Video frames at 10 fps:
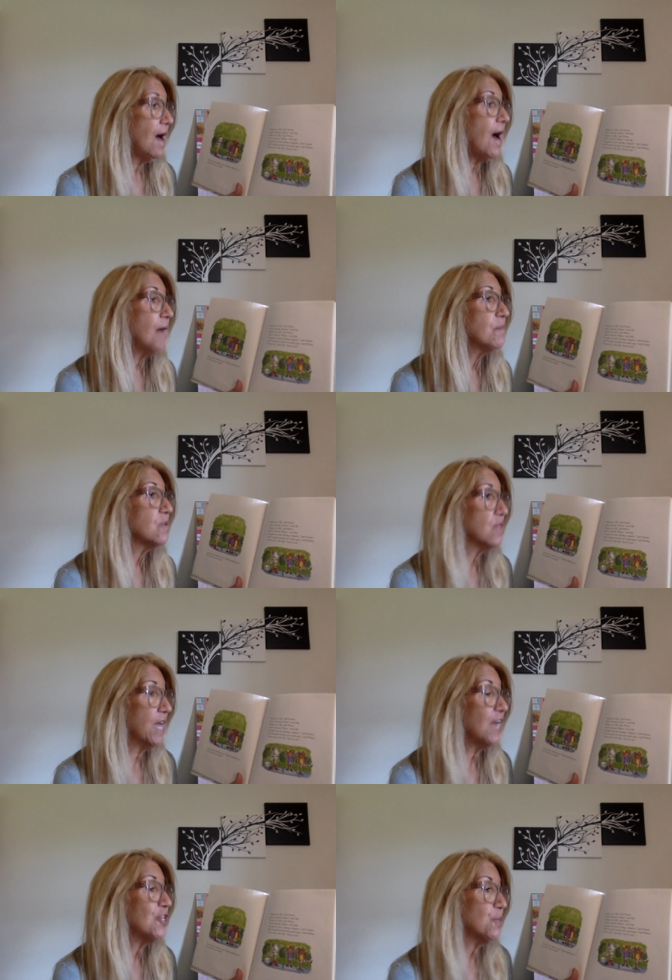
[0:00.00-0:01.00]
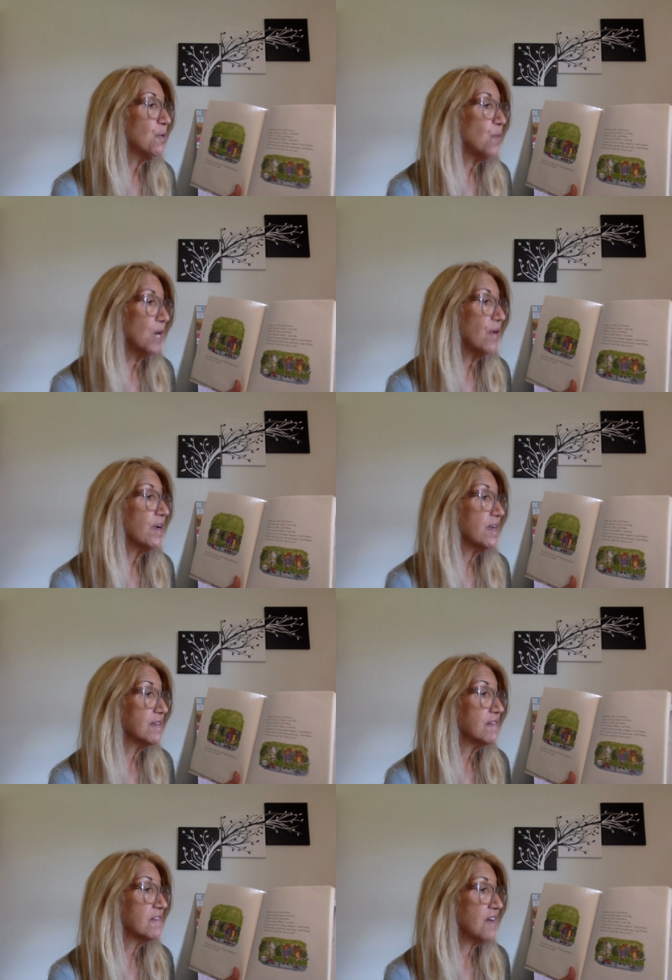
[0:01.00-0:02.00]
I'm glad you were wearing
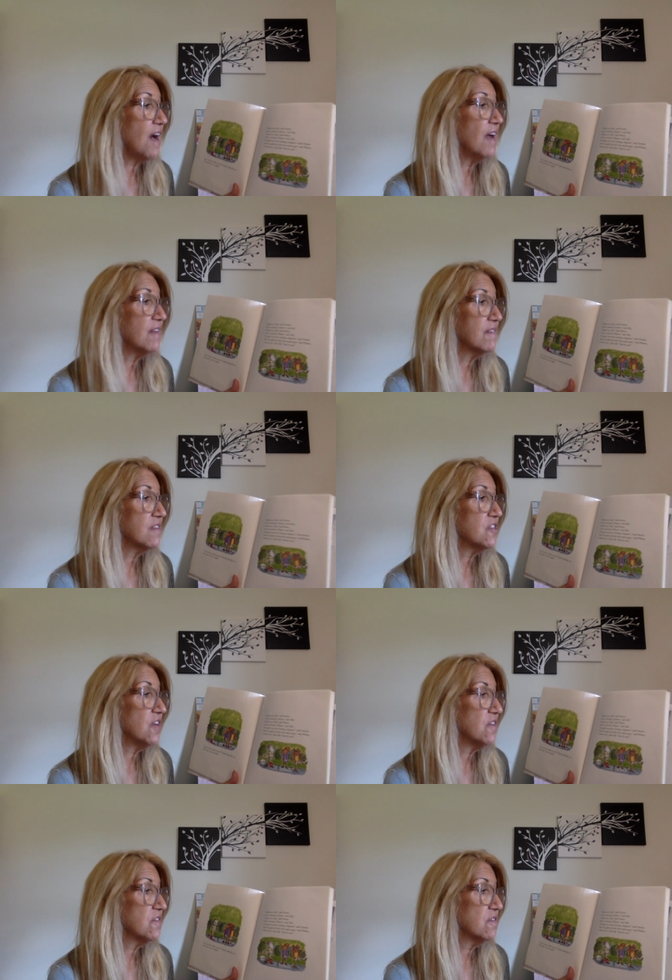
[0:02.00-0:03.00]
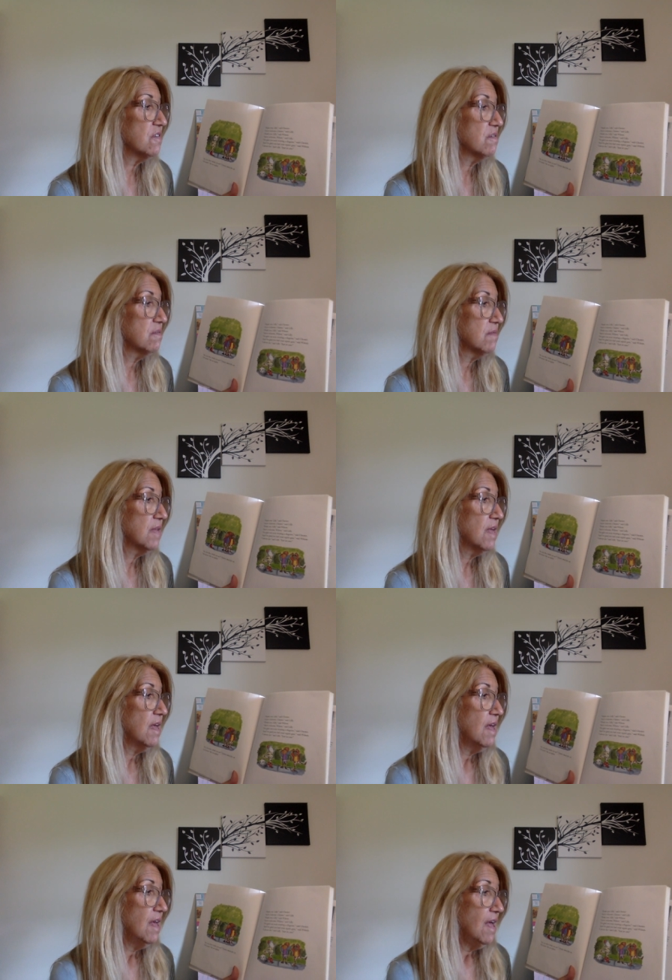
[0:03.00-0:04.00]
a disguise, said Chester.
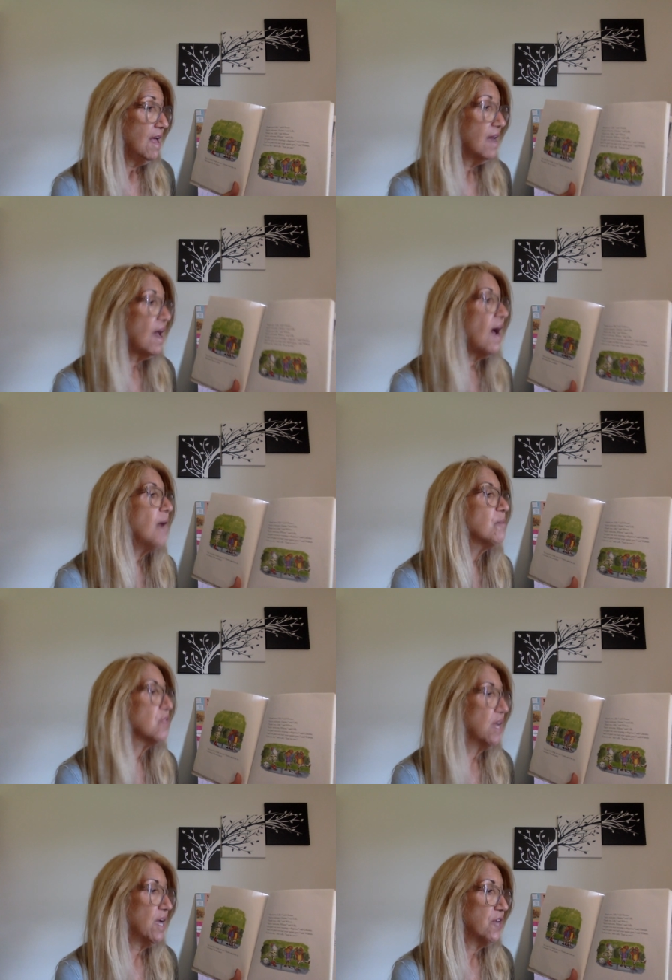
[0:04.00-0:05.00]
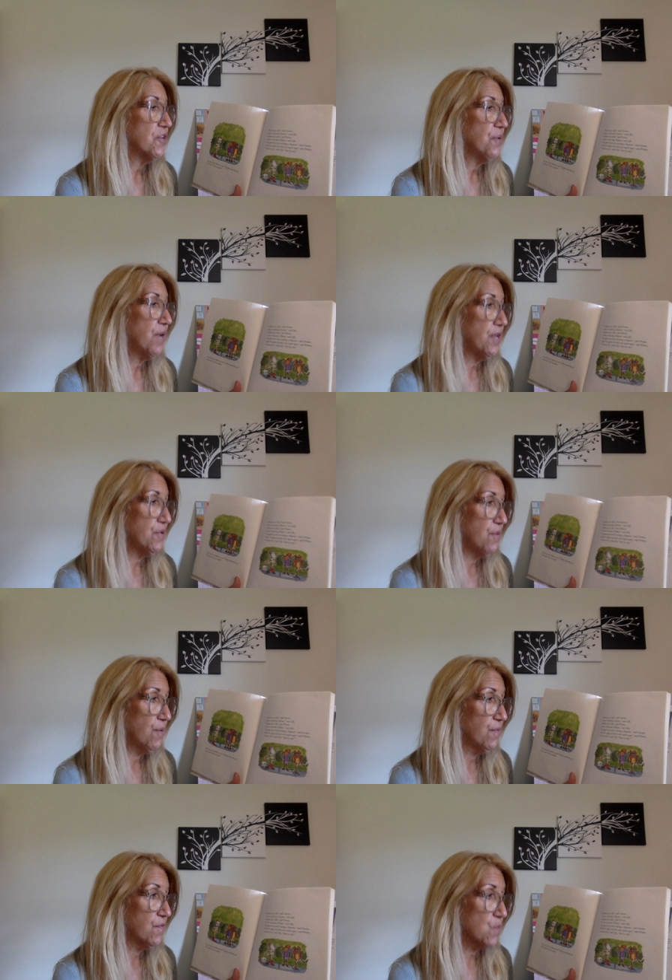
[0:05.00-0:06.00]
And I'm glad you had your
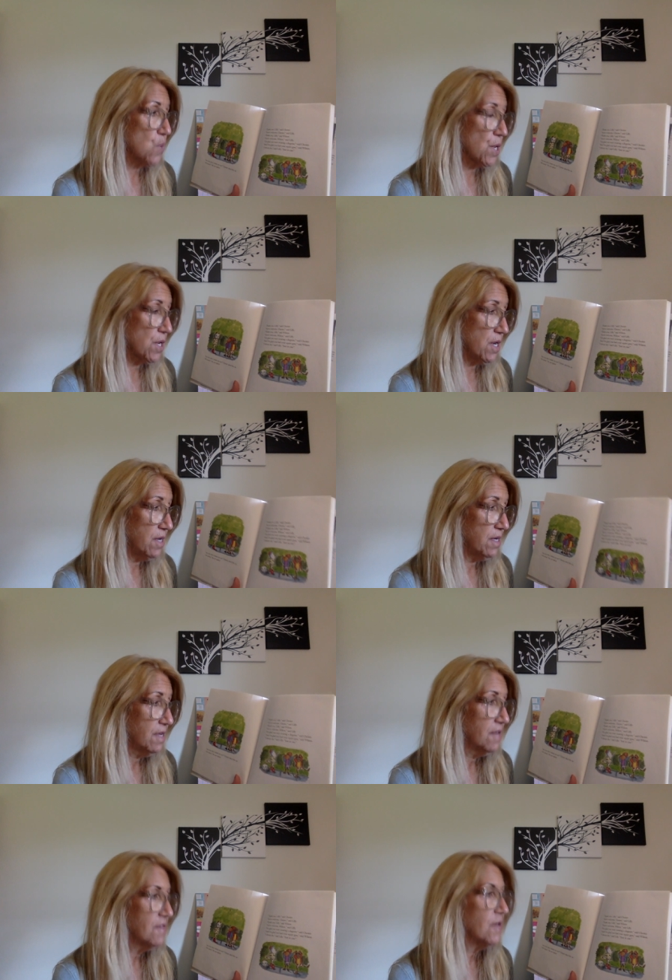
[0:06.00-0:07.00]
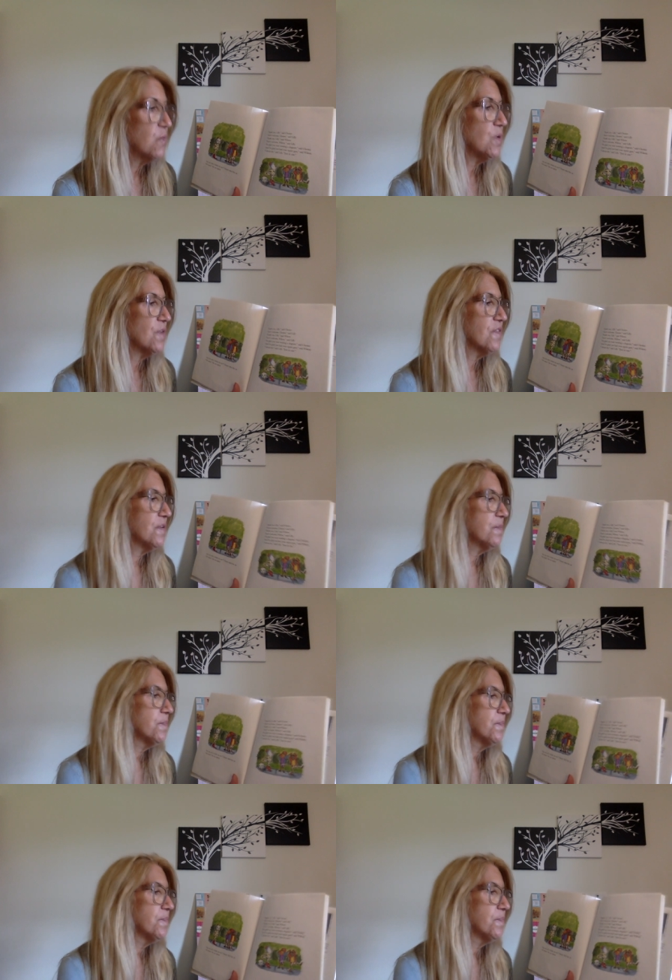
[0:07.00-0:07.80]
own squirt gun, said Wilson.